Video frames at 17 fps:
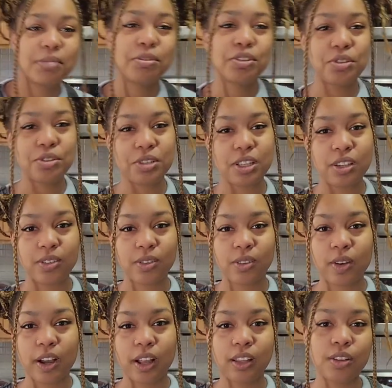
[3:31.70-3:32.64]
I'm just
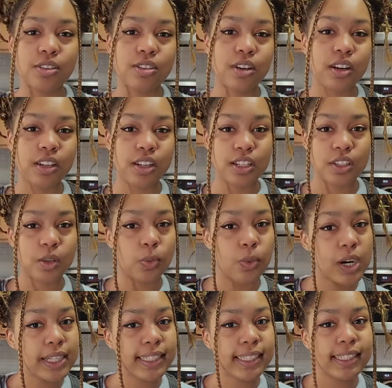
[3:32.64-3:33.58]
using regular sardines in
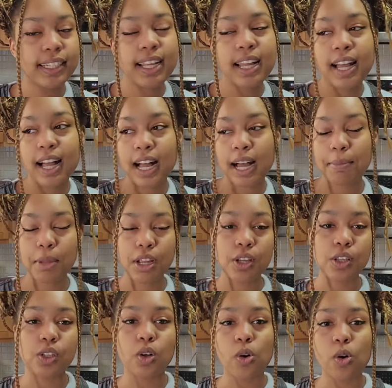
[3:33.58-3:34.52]
water. I'm
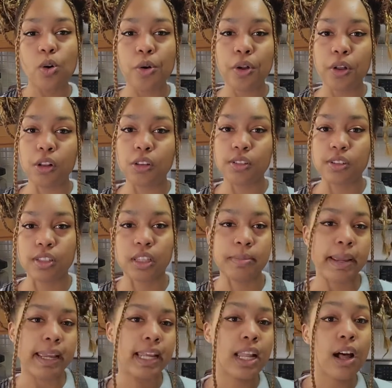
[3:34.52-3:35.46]
not using oil just
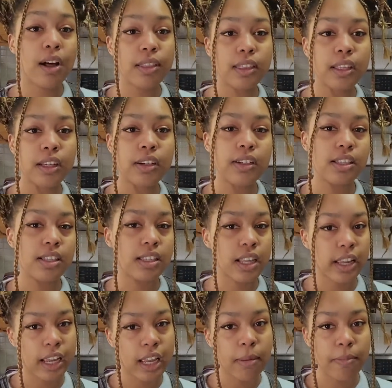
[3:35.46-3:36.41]
to make it healthier since
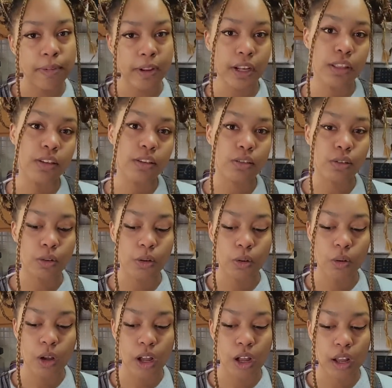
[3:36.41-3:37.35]
I am feeding this
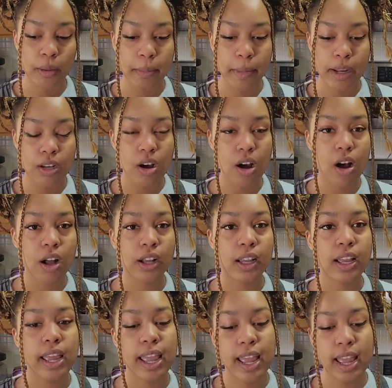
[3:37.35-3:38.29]
to my
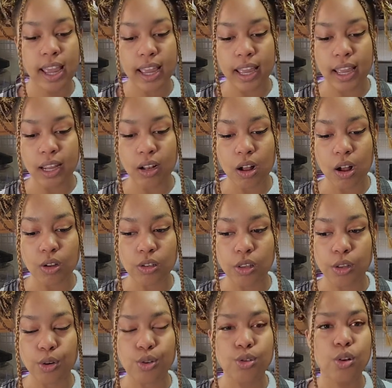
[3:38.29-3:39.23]
dog. And
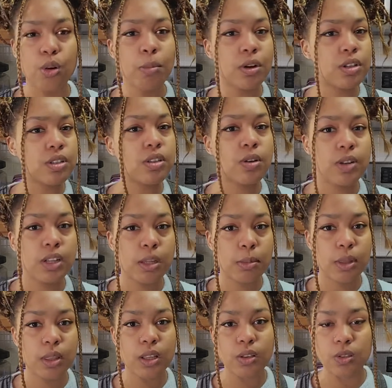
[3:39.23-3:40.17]
also there's so much
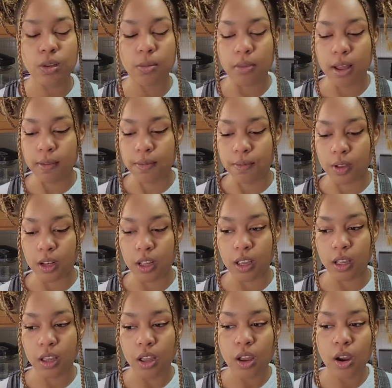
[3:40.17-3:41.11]
sodium in this, so I'm not
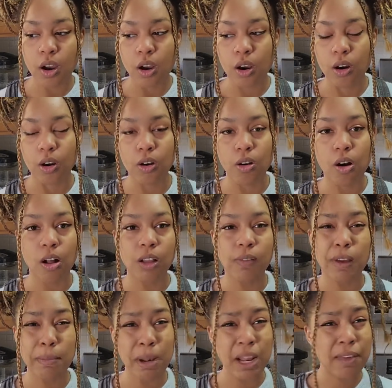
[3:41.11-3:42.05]
feeding her all
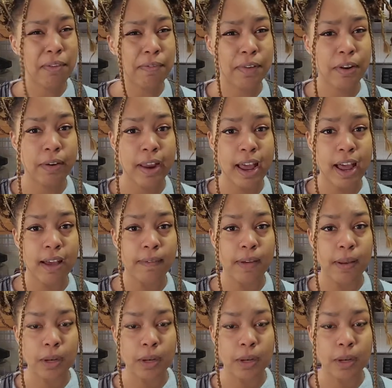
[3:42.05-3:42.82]
of it. I might even feed her half.